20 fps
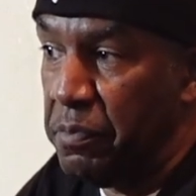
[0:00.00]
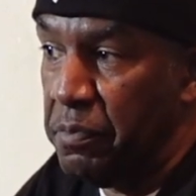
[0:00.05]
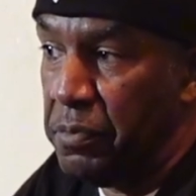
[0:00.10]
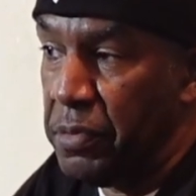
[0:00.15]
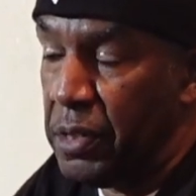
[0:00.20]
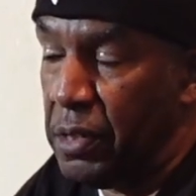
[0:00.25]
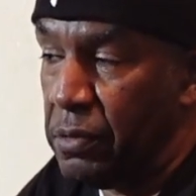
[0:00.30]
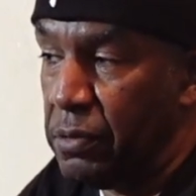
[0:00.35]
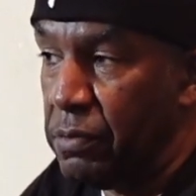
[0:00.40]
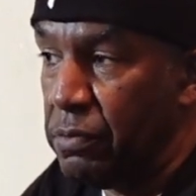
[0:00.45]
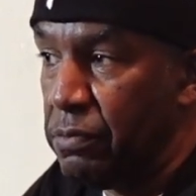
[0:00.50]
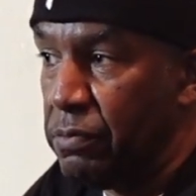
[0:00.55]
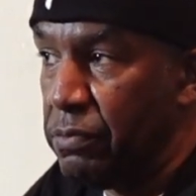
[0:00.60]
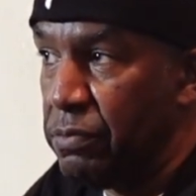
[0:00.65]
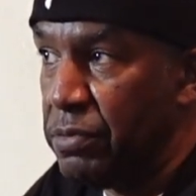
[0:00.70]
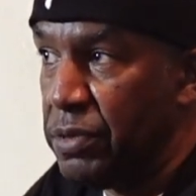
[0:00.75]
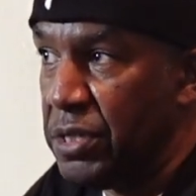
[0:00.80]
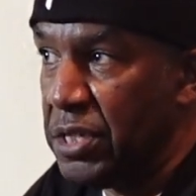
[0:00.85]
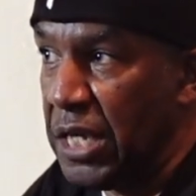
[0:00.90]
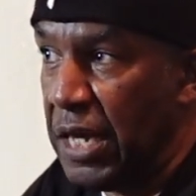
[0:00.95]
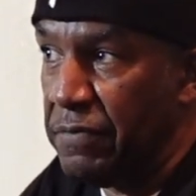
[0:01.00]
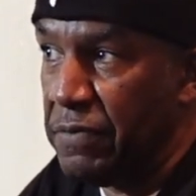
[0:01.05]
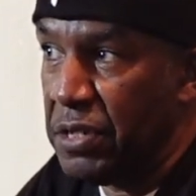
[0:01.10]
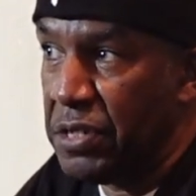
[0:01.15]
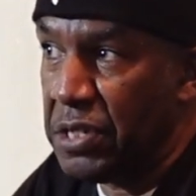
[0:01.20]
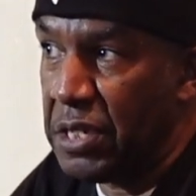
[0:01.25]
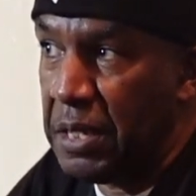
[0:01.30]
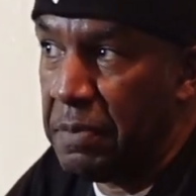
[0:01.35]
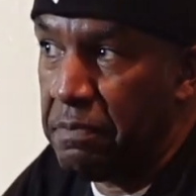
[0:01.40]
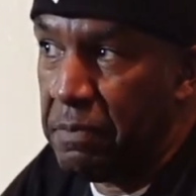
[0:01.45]
no,
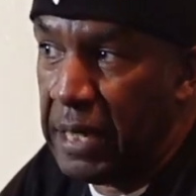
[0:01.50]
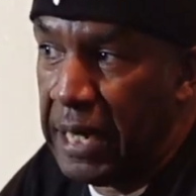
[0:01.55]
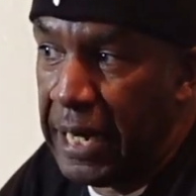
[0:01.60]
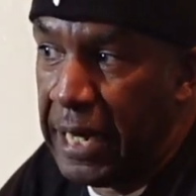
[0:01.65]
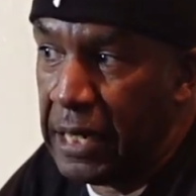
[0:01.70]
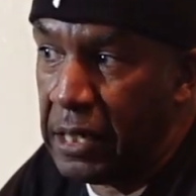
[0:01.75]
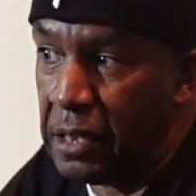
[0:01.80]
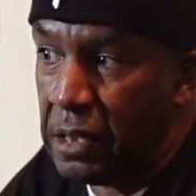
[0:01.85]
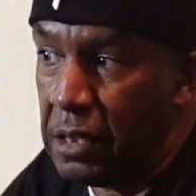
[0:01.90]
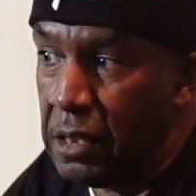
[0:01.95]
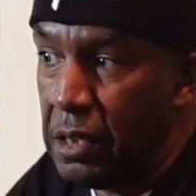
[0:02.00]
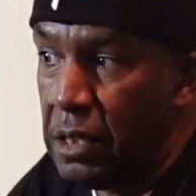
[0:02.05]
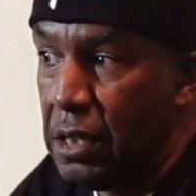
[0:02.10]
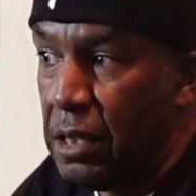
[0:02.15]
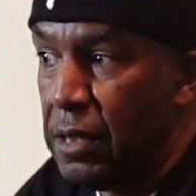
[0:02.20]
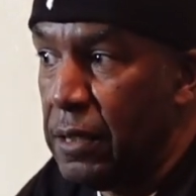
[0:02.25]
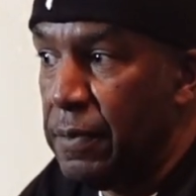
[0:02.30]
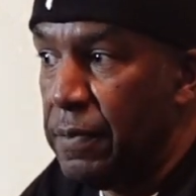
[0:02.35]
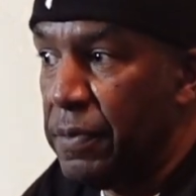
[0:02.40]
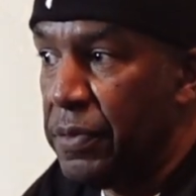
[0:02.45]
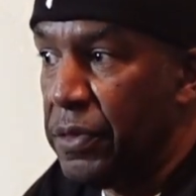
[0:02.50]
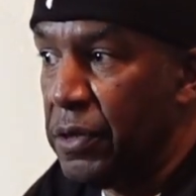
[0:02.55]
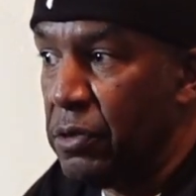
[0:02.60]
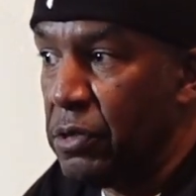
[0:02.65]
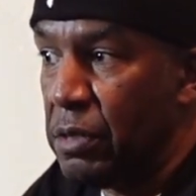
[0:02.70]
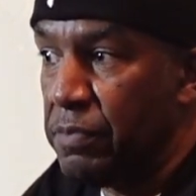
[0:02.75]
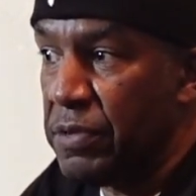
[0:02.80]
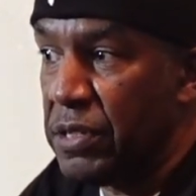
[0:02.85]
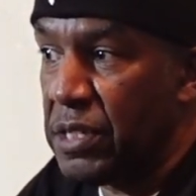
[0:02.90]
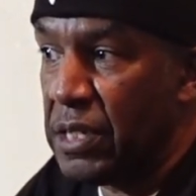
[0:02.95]
70% black,
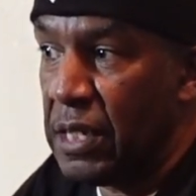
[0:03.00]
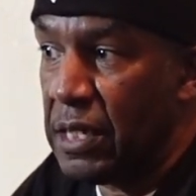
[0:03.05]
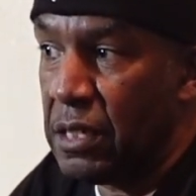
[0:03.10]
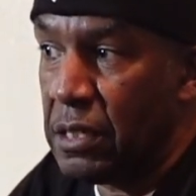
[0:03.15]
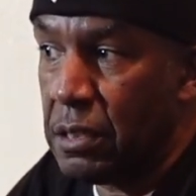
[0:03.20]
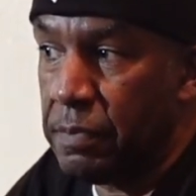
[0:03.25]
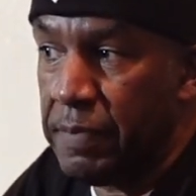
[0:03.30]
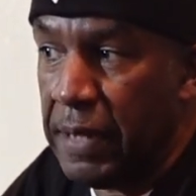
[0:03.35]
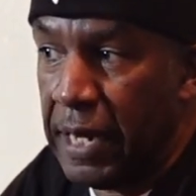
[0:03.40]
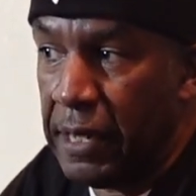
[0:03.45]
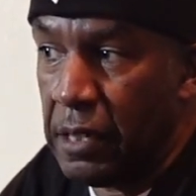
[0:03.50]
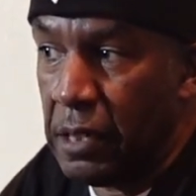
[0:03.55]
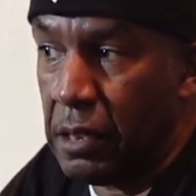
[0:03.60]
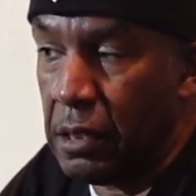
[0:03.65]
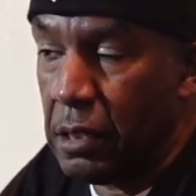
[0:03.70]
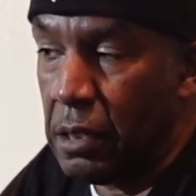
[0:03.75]
30% Hispanic.